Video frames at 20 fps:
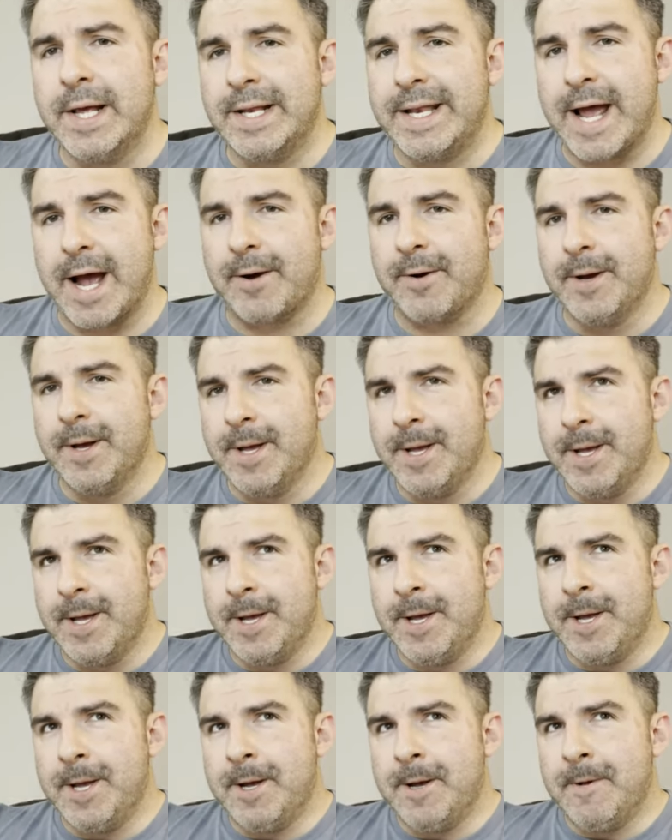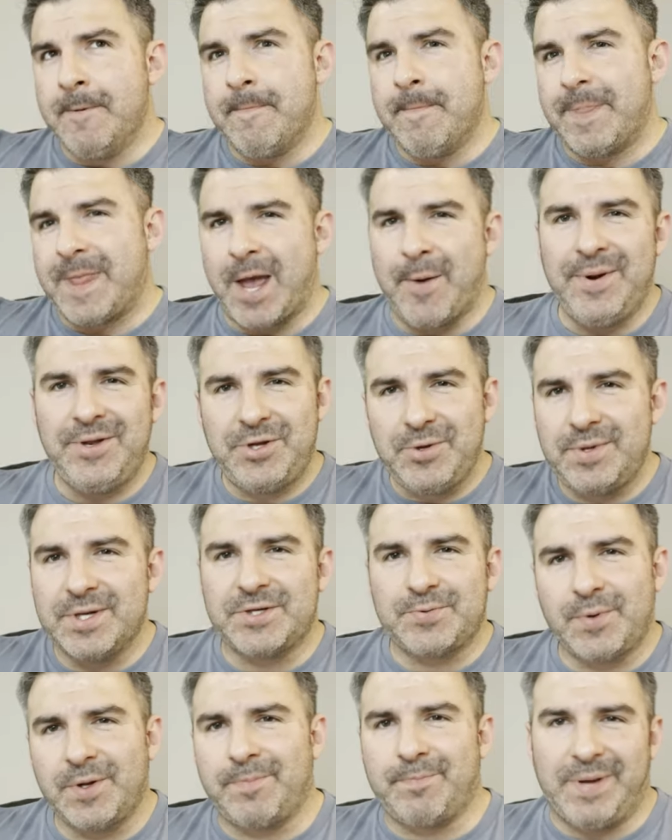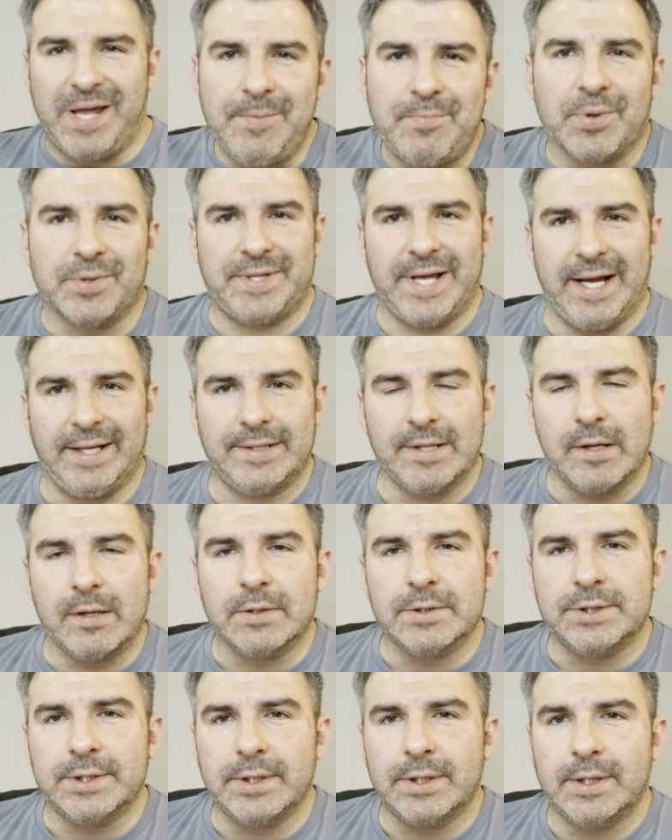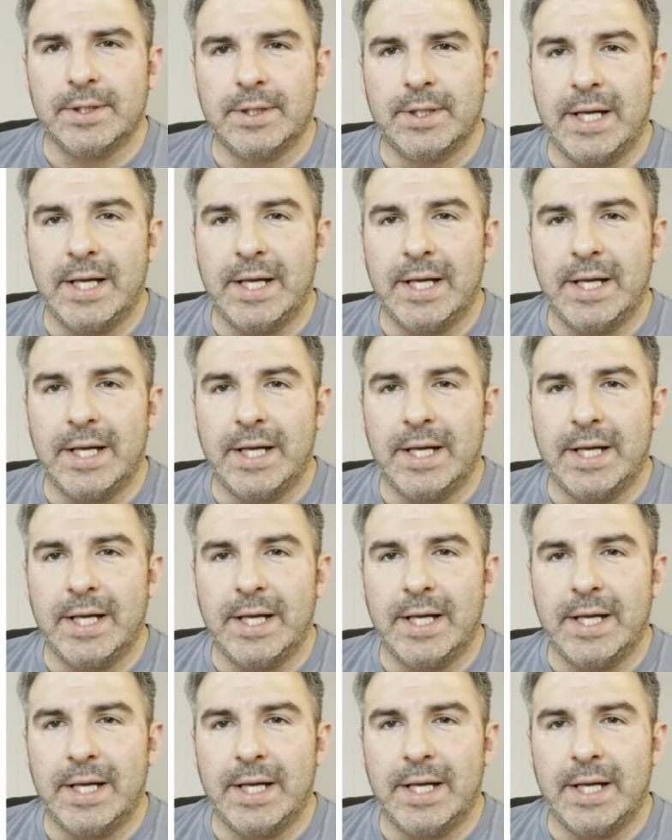Now, can we do this with people technology?